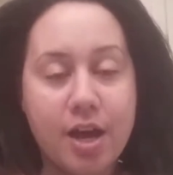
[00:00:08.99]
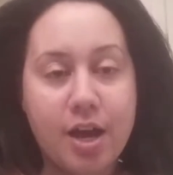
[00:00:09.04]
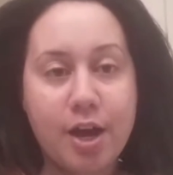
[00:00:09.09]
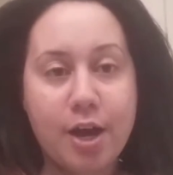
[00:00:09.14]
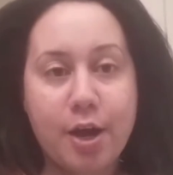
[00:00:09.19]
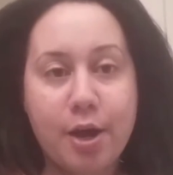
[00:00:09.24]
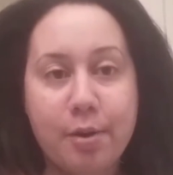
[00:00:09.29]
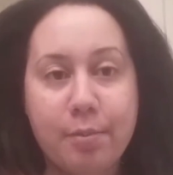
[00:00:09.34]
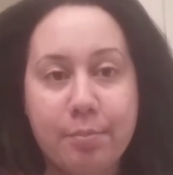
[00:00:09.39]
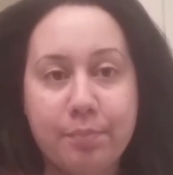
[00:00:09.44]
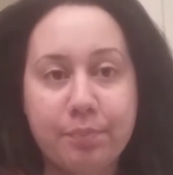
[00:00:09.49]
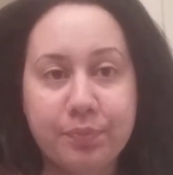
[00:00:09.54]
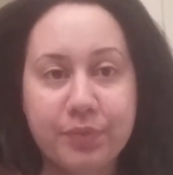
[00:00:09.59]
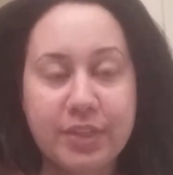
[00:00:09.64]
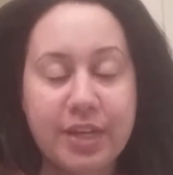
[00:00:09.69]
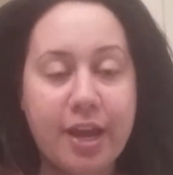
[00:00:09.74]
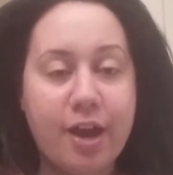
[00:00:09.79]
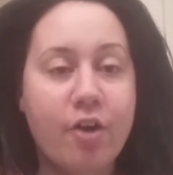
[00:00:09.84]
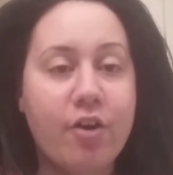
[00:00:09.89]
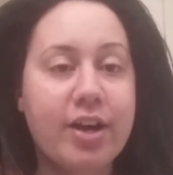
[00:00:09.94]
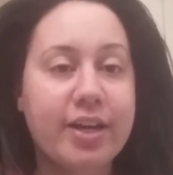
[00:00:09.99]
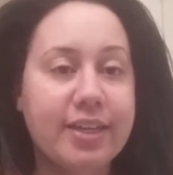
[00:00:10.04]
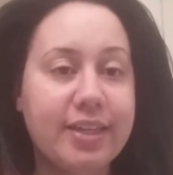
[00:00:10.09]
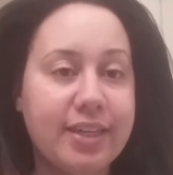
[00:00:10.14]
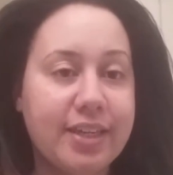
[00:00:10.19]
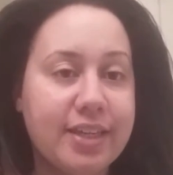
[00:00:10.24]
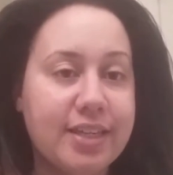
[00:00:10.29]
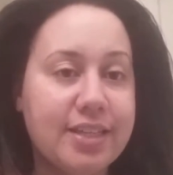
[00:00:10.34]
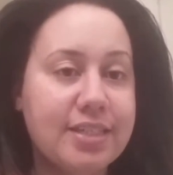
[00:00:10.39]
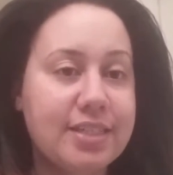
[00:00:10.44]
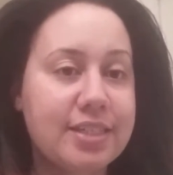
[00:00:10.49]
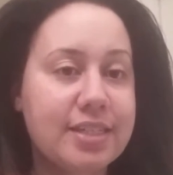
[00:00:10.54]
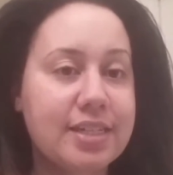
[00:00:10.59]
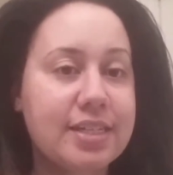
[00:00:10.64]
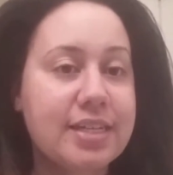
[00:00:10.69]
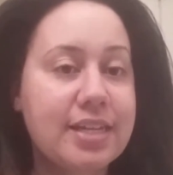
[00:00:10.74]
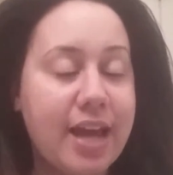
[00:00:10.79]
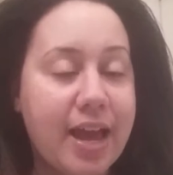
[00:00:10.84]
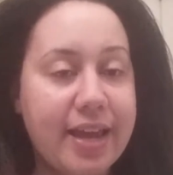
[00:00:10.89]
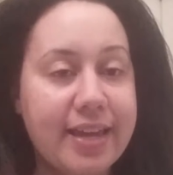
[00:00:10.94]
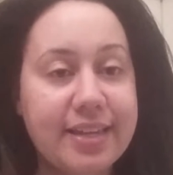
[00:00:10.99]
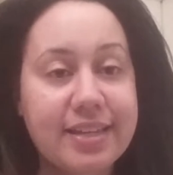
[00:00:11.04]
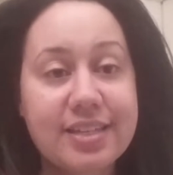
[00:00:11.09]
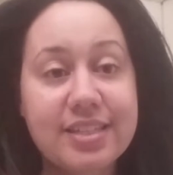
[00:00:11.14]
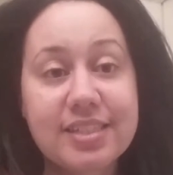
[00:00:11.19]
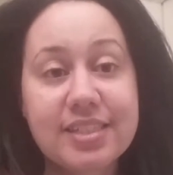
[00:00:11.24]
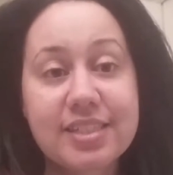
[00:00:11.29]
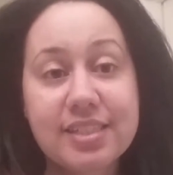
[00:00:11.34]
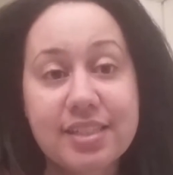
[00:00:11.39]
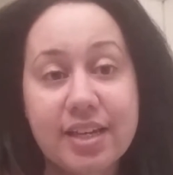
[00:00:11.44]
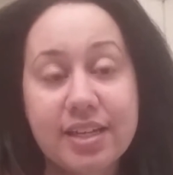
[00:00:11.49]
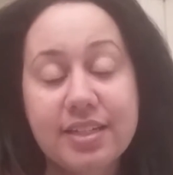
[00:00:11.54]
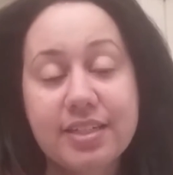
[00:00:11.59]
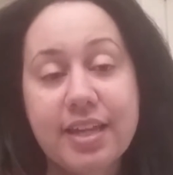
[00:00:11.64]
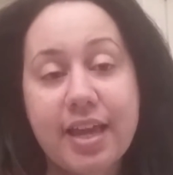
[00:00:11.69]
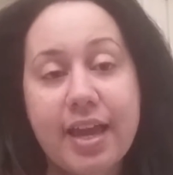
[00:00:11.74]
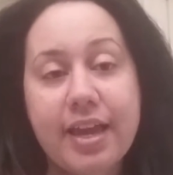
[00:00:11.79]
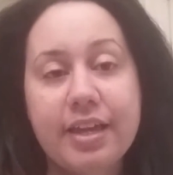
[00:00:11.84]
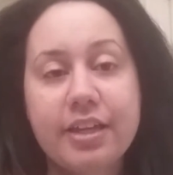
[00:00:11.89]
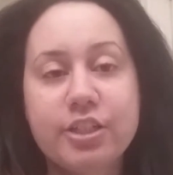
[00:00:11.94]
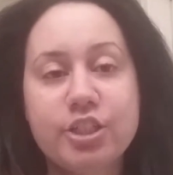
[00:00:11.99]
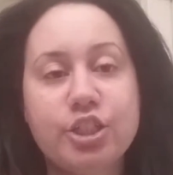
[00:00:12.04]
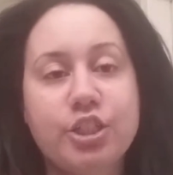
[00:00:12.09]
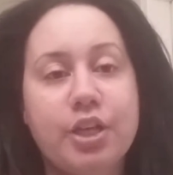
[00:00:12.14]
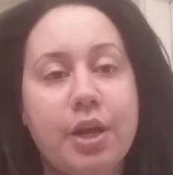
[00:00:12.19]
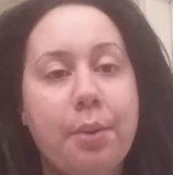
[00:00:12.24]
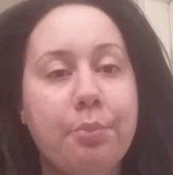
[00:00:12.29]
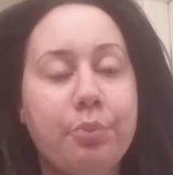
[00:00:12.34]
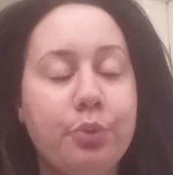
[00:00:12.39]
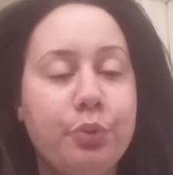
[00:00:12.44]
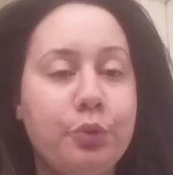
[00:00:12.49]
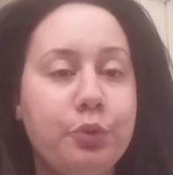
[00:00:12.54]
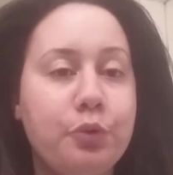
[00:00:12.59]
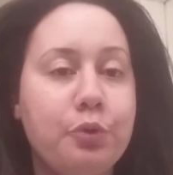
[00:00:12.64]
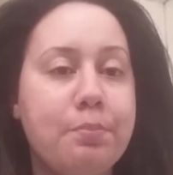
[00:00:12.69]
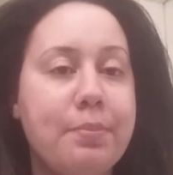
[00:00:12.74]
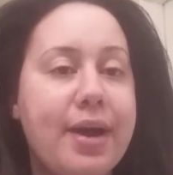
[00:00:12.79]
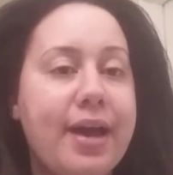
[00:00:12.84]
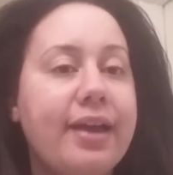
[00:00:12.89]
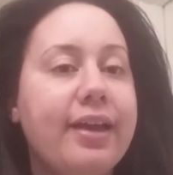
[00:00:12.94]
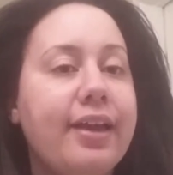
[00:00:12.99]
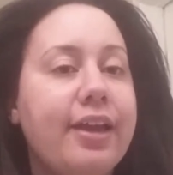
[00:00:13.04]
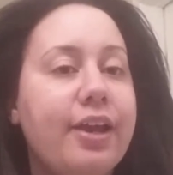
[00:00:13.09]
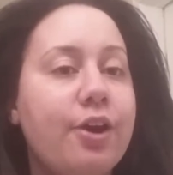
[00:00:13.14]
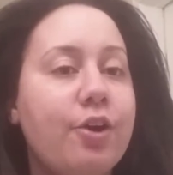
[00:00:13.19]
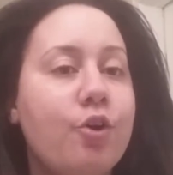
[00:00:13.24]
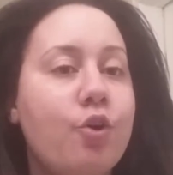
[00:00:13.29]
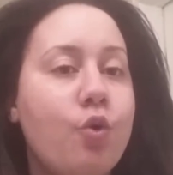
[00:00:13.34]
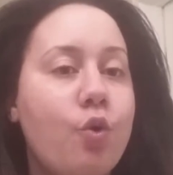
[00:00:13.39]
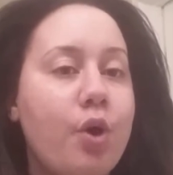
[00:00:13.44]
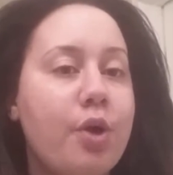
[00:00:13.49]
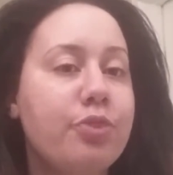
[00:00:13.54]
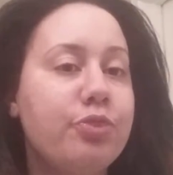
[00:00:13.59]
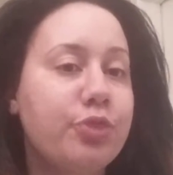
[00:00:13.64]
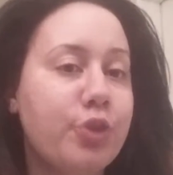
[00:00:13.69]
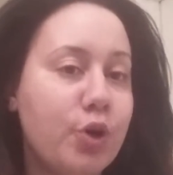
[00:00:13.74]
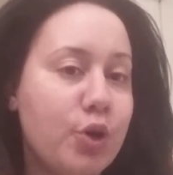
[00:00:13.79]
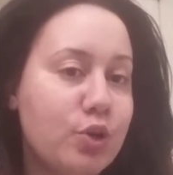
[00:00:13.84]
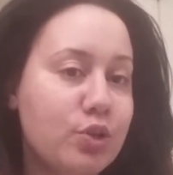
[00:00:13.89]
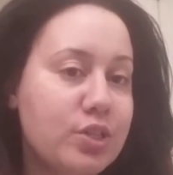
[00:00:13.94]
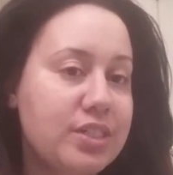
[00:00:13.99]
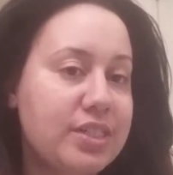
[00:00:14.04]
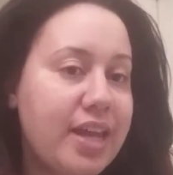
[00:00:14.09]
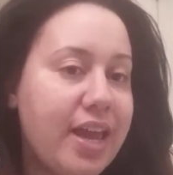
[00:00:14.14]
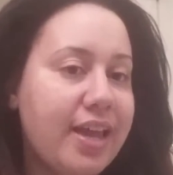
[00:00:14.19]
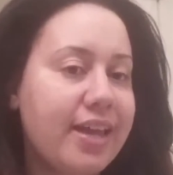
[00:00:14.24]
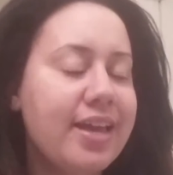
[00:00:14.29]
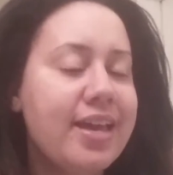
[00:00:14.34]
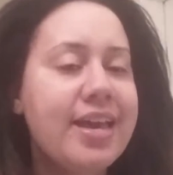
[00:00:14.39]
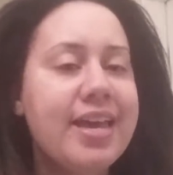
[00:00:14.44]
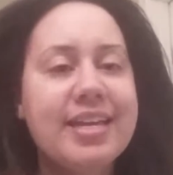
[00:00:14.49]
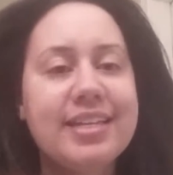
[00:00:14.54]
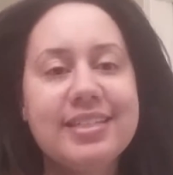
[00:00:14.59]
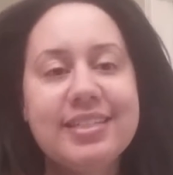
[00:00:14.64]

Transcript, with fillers: Um, now again, tonight is Sunday, shampooed my hair on Thursday,